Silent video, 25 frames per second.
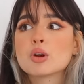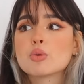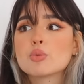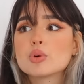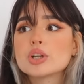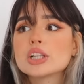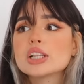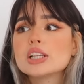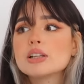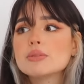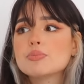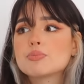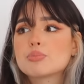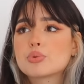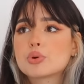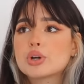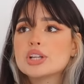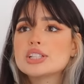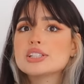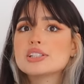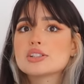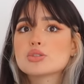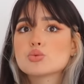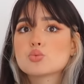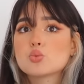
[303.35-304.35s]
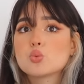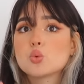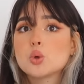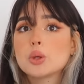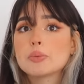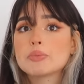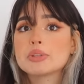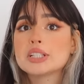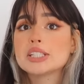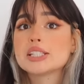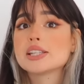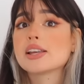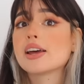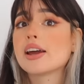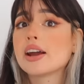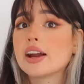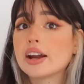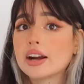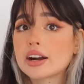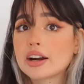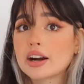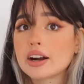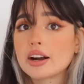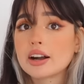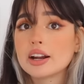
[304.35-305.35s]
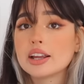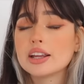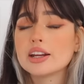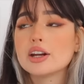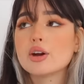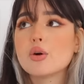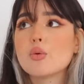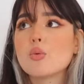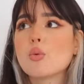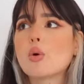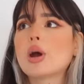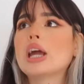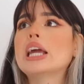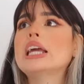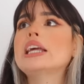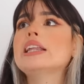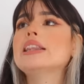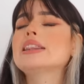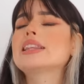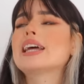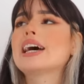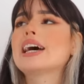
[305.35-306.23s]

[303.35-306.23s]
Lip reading: really praises women's hair in a way